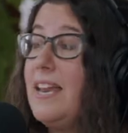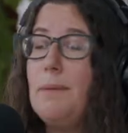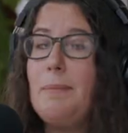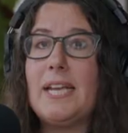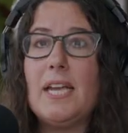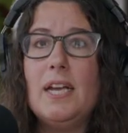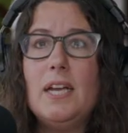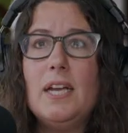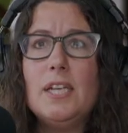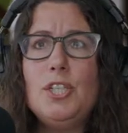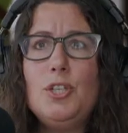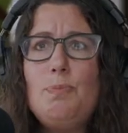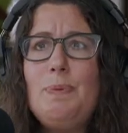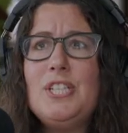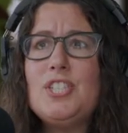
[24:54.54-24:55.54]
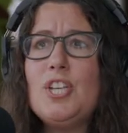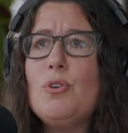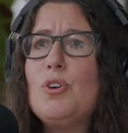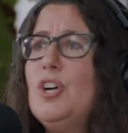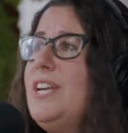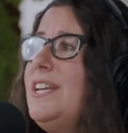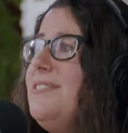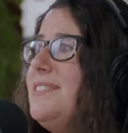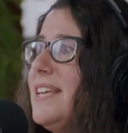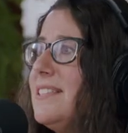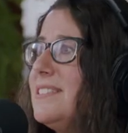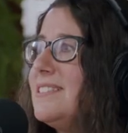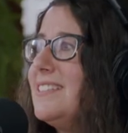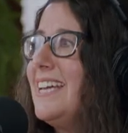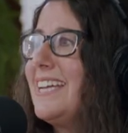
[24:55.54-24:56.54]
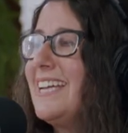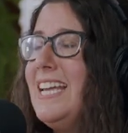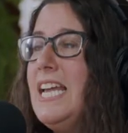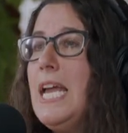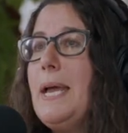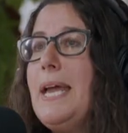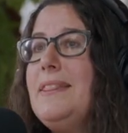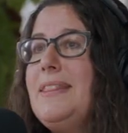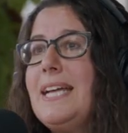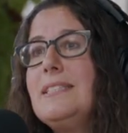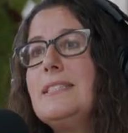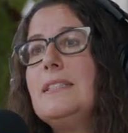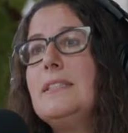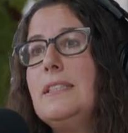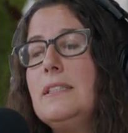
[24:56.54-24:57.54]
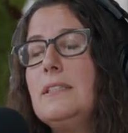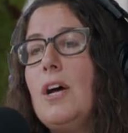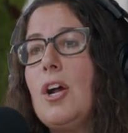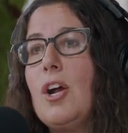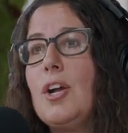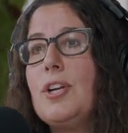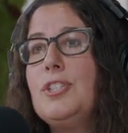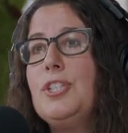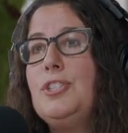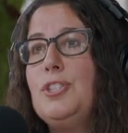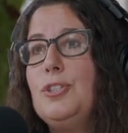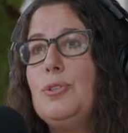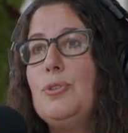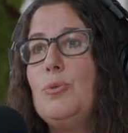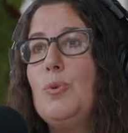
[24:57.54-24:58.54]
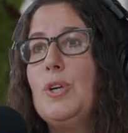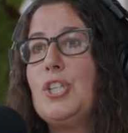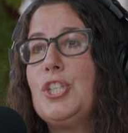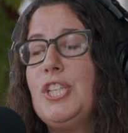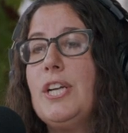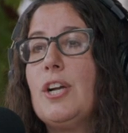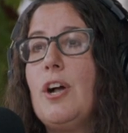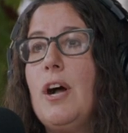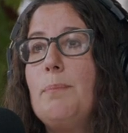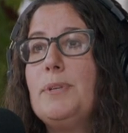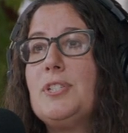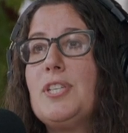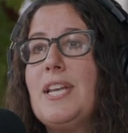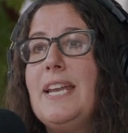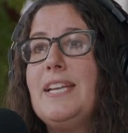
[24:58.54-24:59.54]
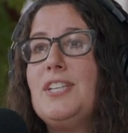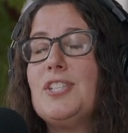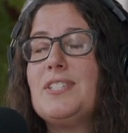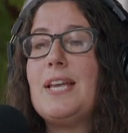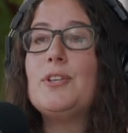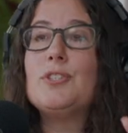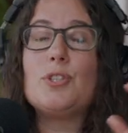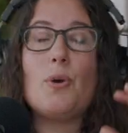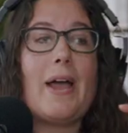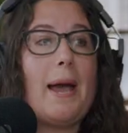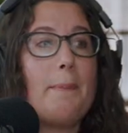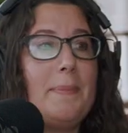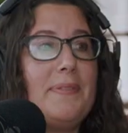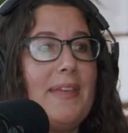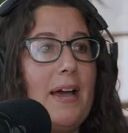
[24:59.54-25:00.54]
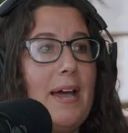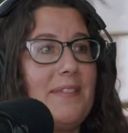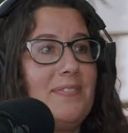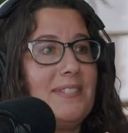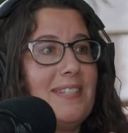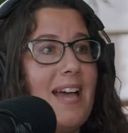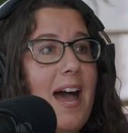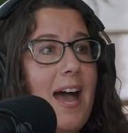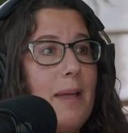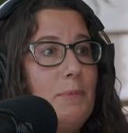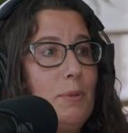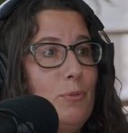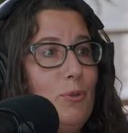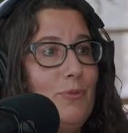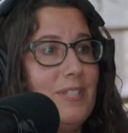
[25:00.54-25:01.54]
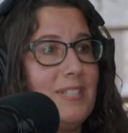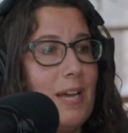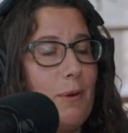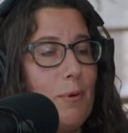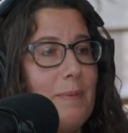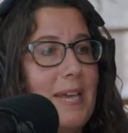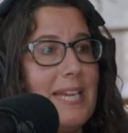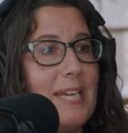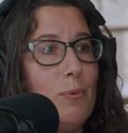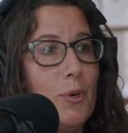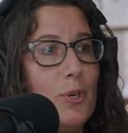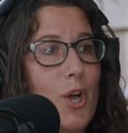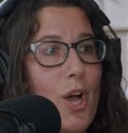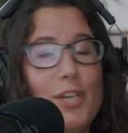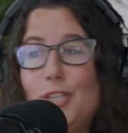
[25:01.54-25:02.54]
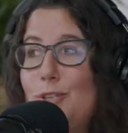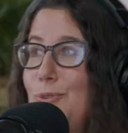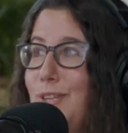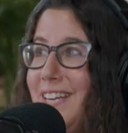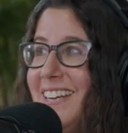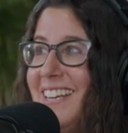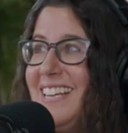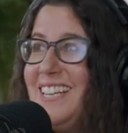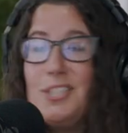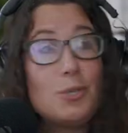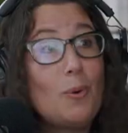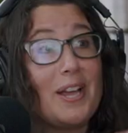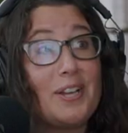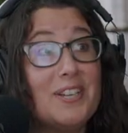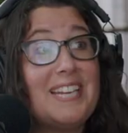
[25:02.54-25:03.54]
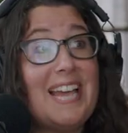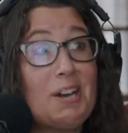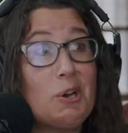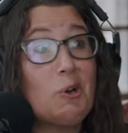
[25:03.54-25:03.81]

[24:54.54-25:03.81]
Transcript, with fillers: and i'm like you'd be so good at this like yeah. and that's a little hard to do what she accomplished and it just so happened that at the time the movies i were making were non-union so i could get